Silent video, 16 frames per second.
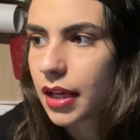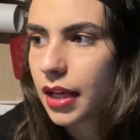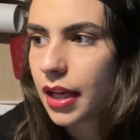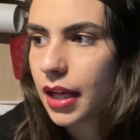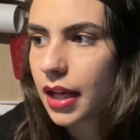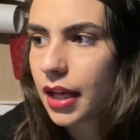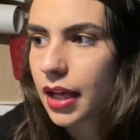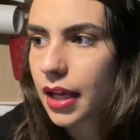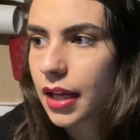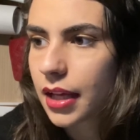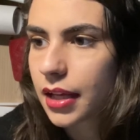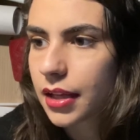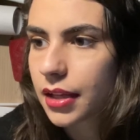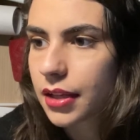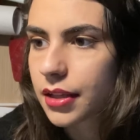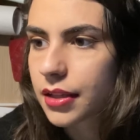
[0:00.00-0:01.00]

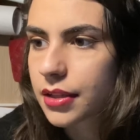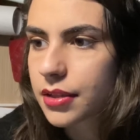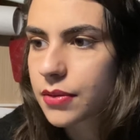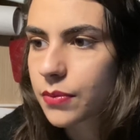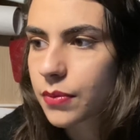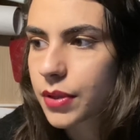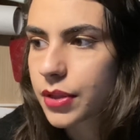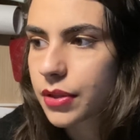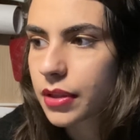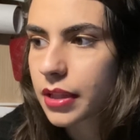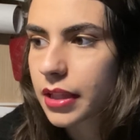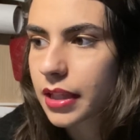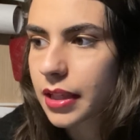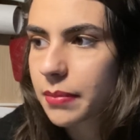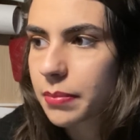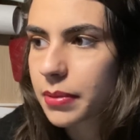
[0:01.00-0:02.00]
and when you
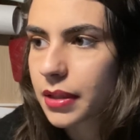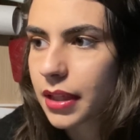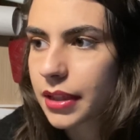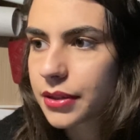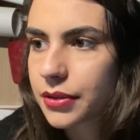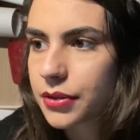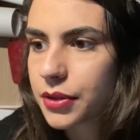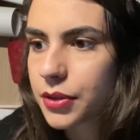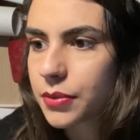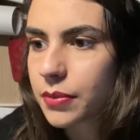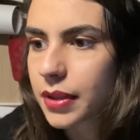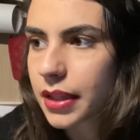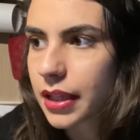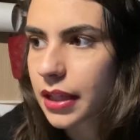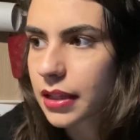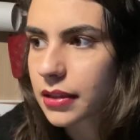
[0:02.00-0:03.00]
click apply to
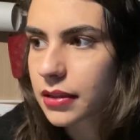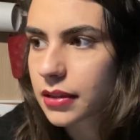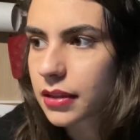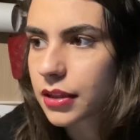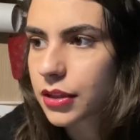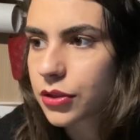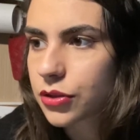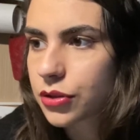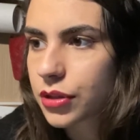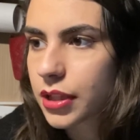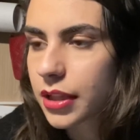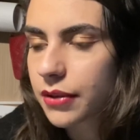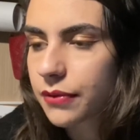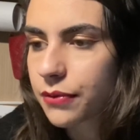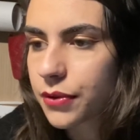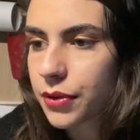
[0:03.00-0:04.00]
UAL, it should
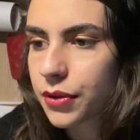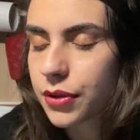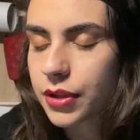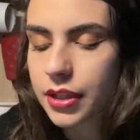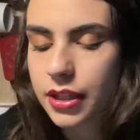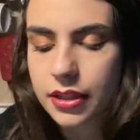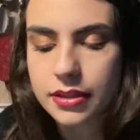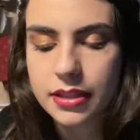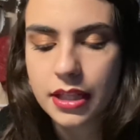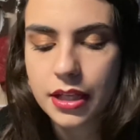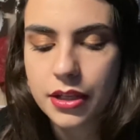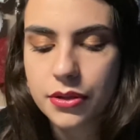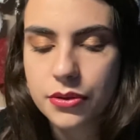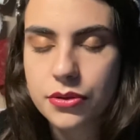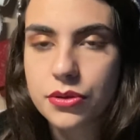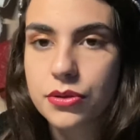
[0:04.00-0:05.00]
take
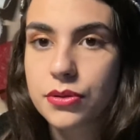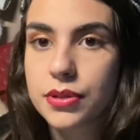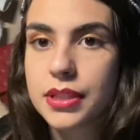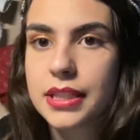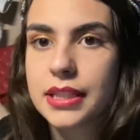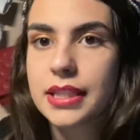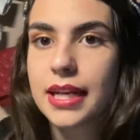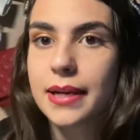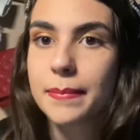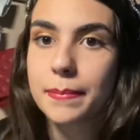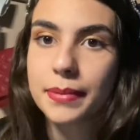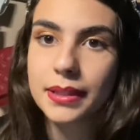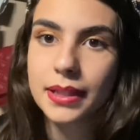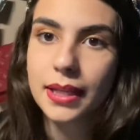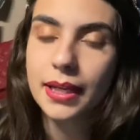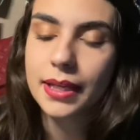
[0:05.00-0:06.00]
you to the
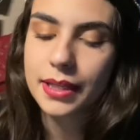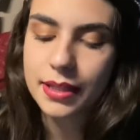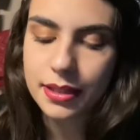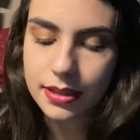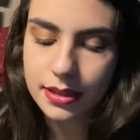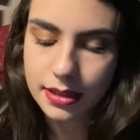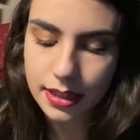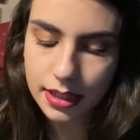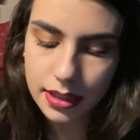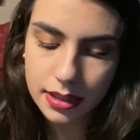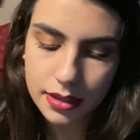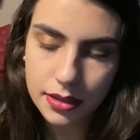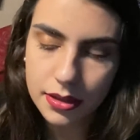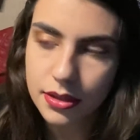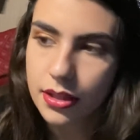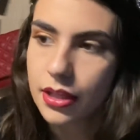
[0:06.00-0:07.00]
apply
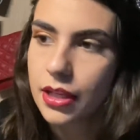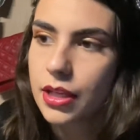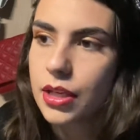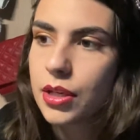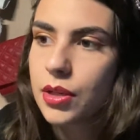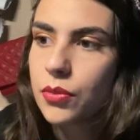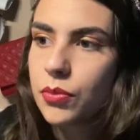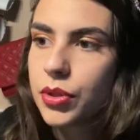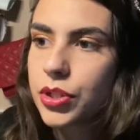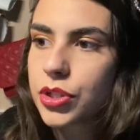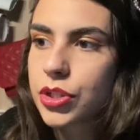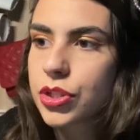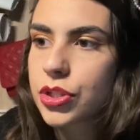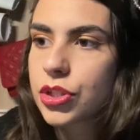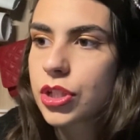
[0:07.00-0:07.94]
link, which